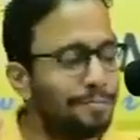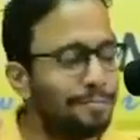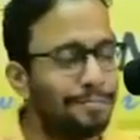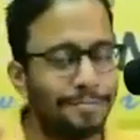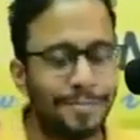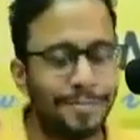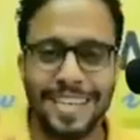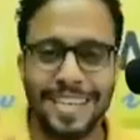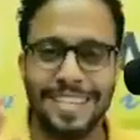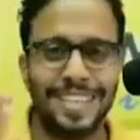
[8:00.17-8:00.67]

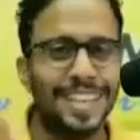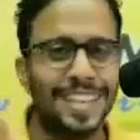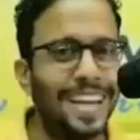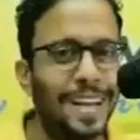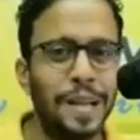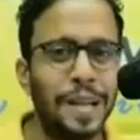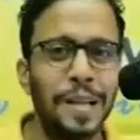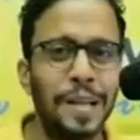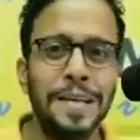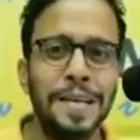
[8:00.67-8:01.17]
please,
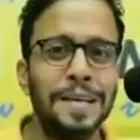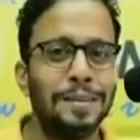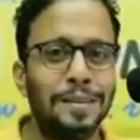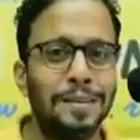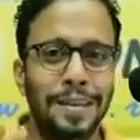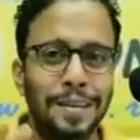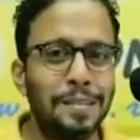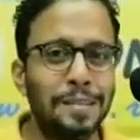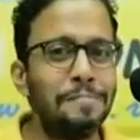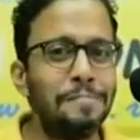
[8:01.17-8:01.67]
Hillel,
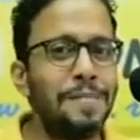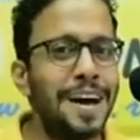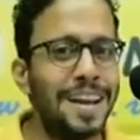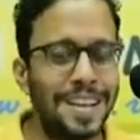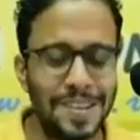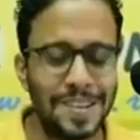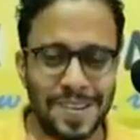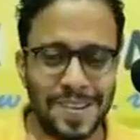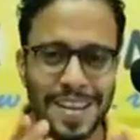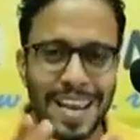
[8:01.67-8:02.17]
take the
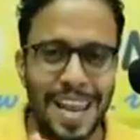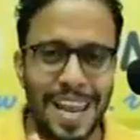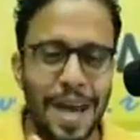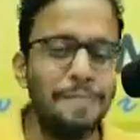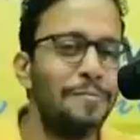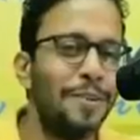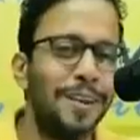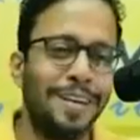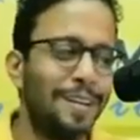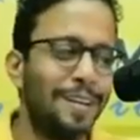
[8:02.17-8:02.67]
mic,
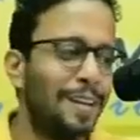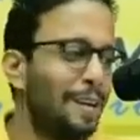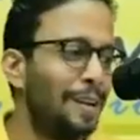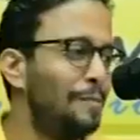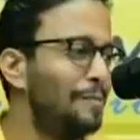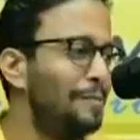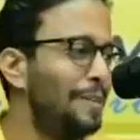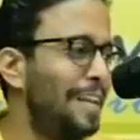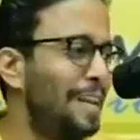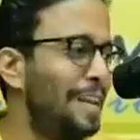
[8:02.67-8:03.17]
elaborate a little
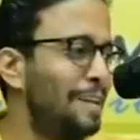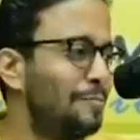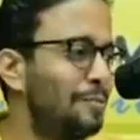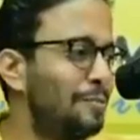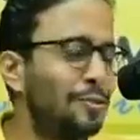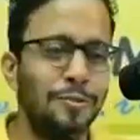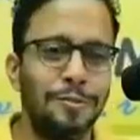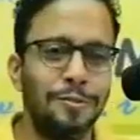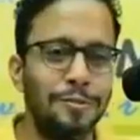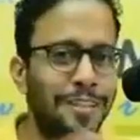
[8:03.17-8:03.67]
bit, and I'm
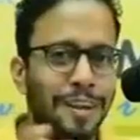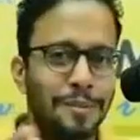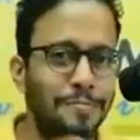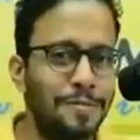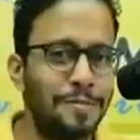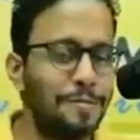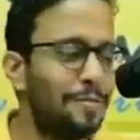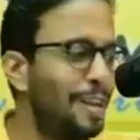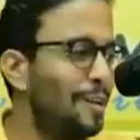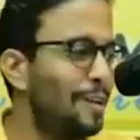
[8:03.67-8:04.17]
sure there are
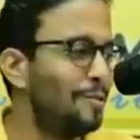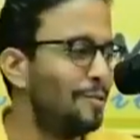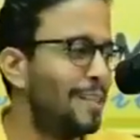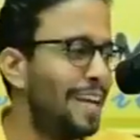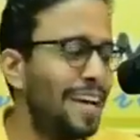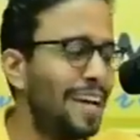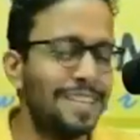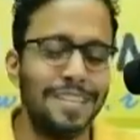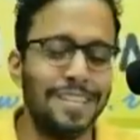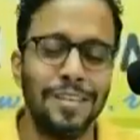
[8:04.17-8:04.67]
people out
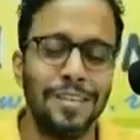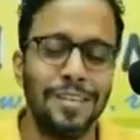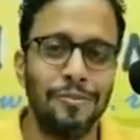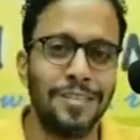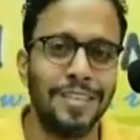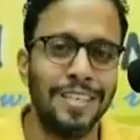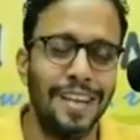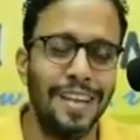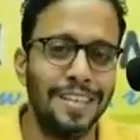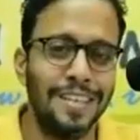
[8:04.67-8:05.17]
there as
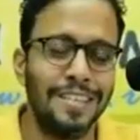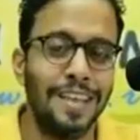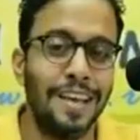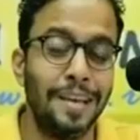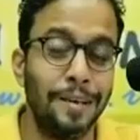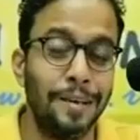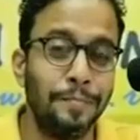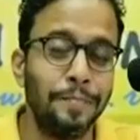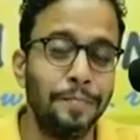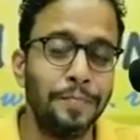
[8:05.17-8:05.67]
interested as
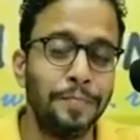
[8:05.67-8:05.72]
I am.